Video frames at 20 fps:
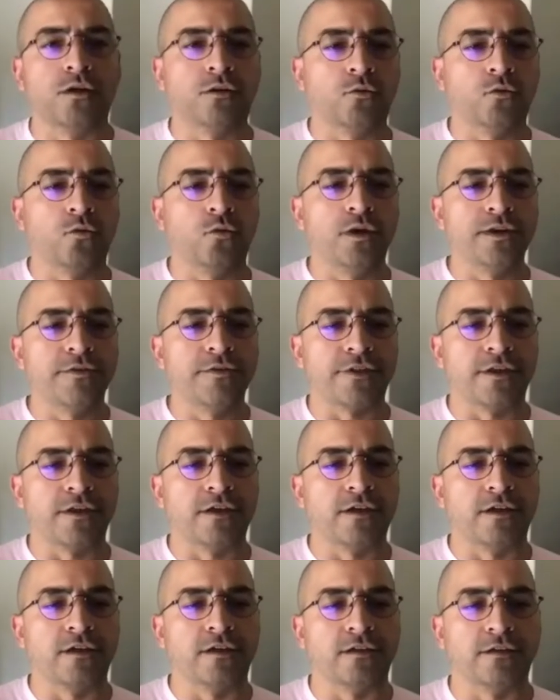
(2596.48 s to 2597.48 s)
one of
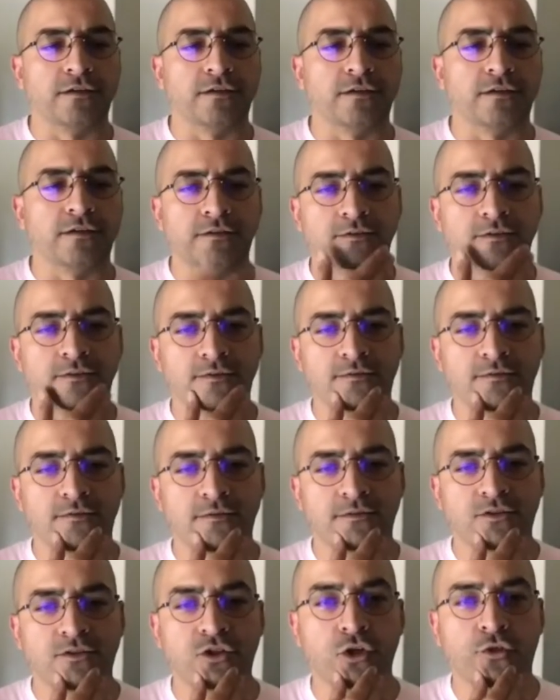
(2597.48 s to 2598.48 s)
the
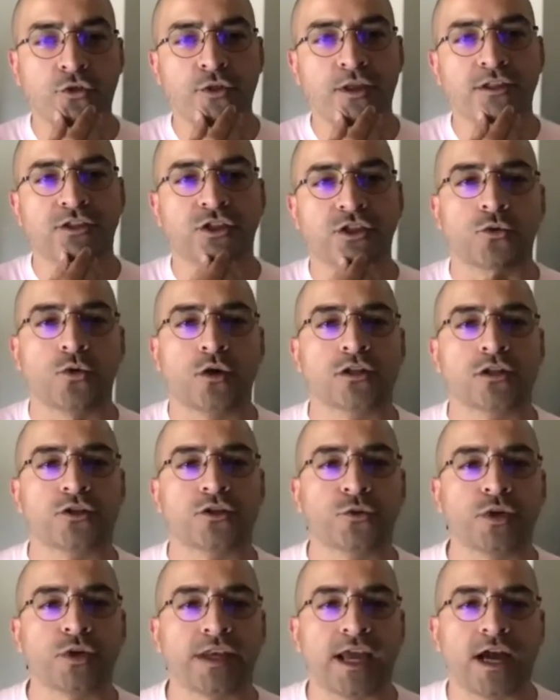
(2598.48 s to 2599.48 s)
good things that you all are
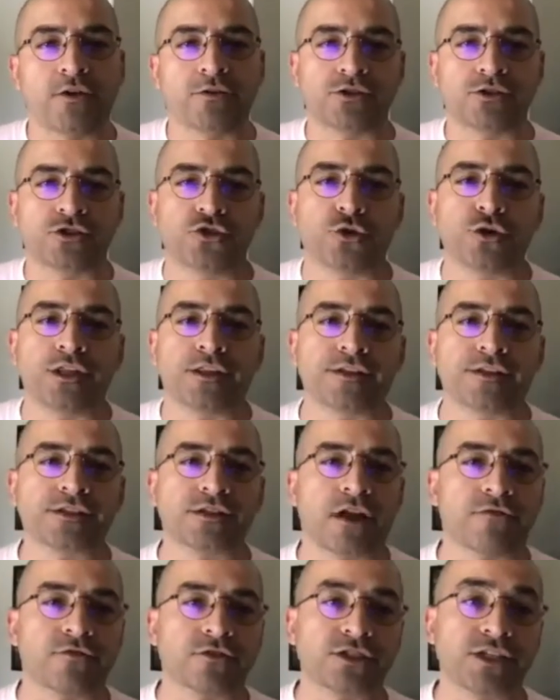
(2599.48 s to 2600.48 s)
doing now is joining this
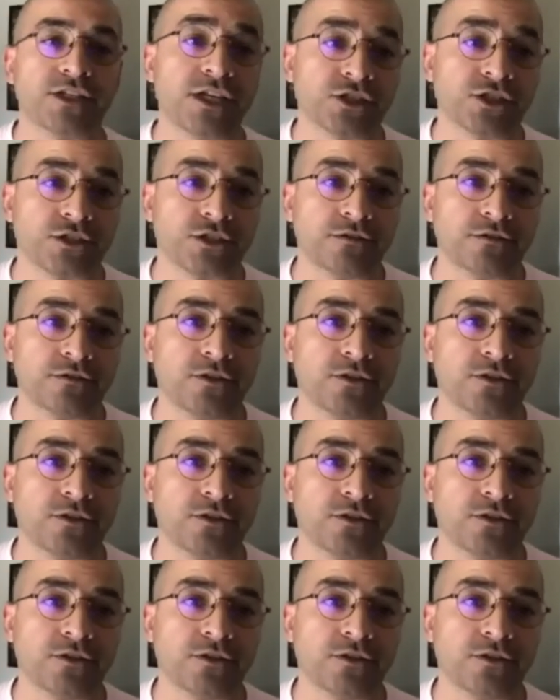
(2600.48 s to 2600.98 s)
conversation.